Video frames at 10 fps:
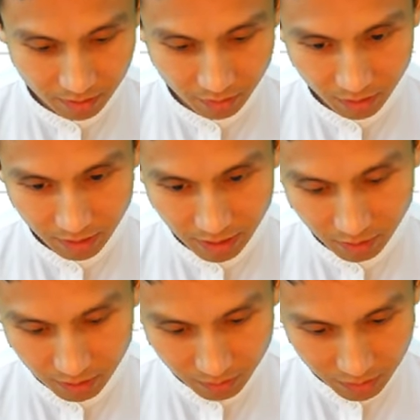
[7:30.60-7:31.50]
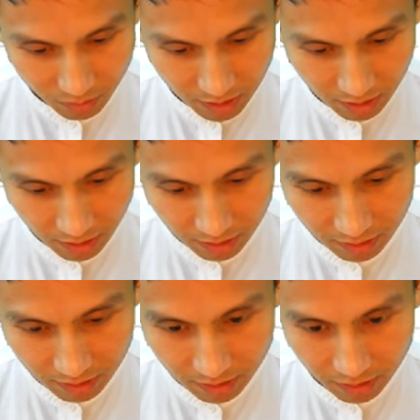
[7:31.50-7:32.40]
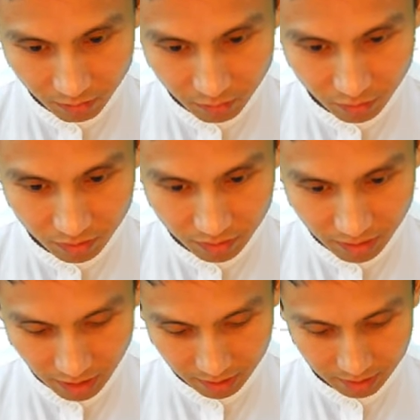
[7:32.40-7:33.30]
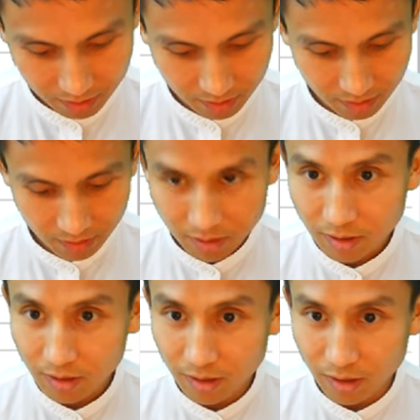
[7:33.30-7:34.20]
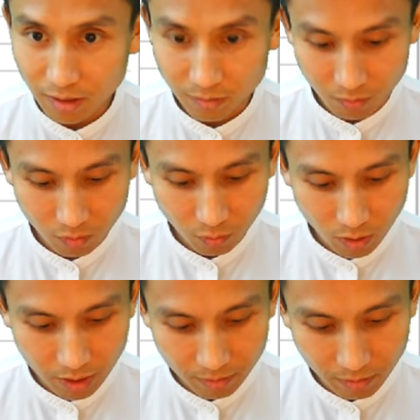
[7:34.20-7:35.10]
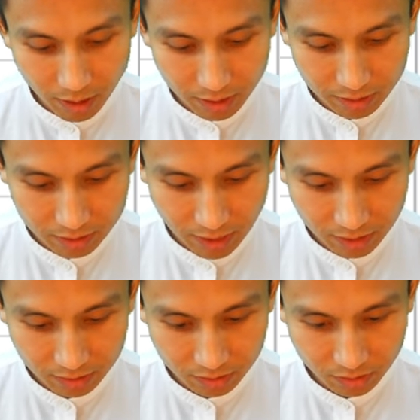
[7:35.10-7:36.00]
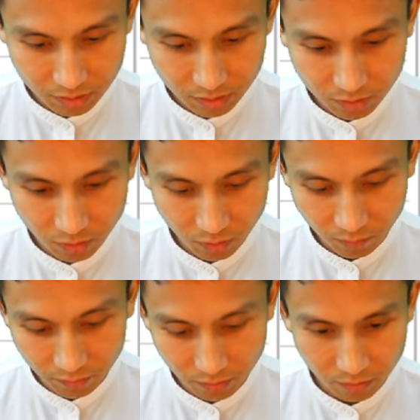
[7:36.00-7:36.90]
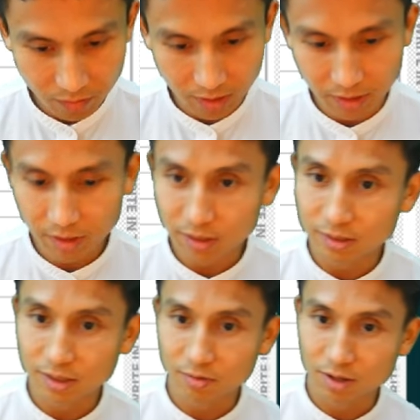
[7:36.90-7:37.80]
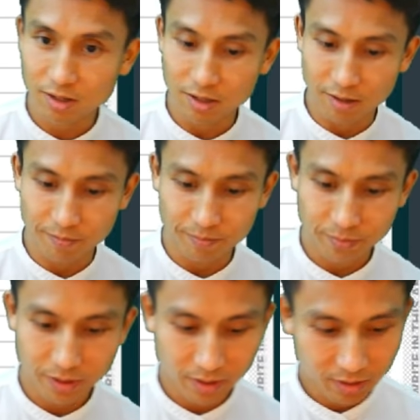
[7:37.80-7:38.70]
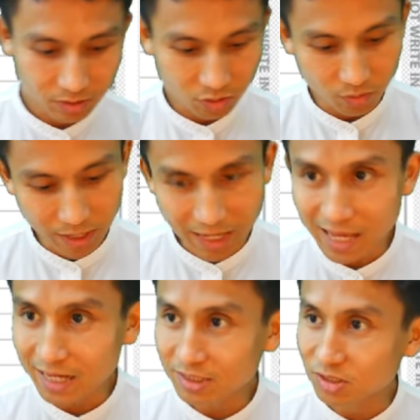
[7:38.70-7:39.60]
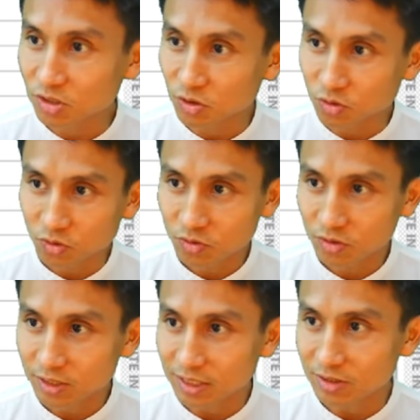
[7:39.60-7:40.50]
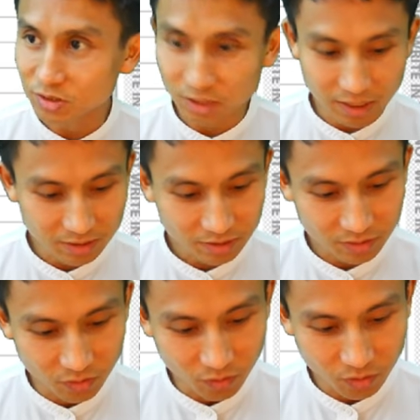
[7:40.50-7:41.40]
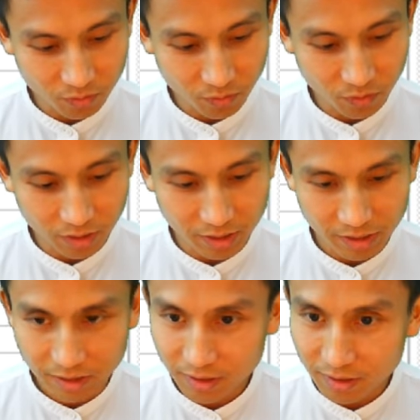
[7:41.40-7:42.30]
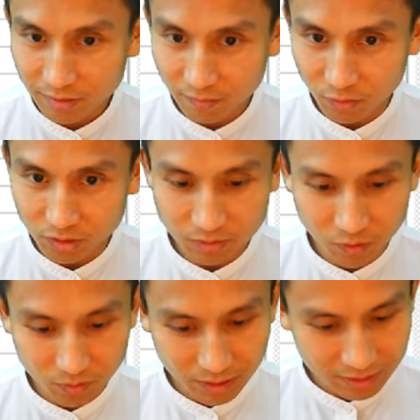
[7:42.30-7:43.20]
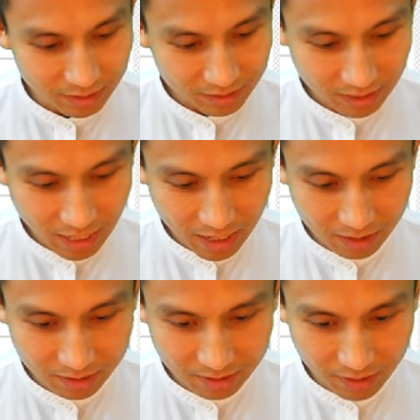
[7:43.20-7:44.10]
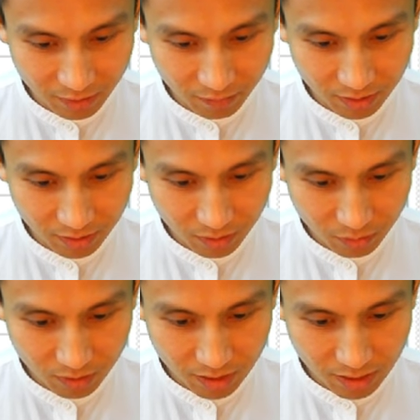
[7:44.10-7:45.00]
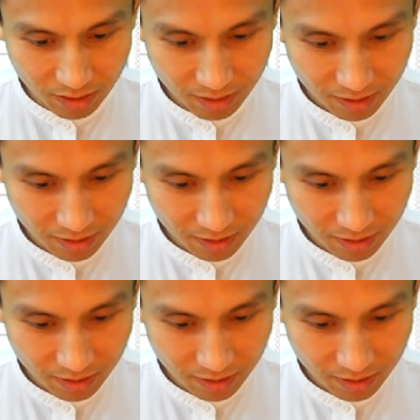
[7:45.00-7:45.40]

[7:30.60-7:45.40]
Okay, hang on, let me do that again. Cube root, yeah. 1 minus answer over 3. Is that right? Yeah. So my x2 is just 0.4 decimal places, 873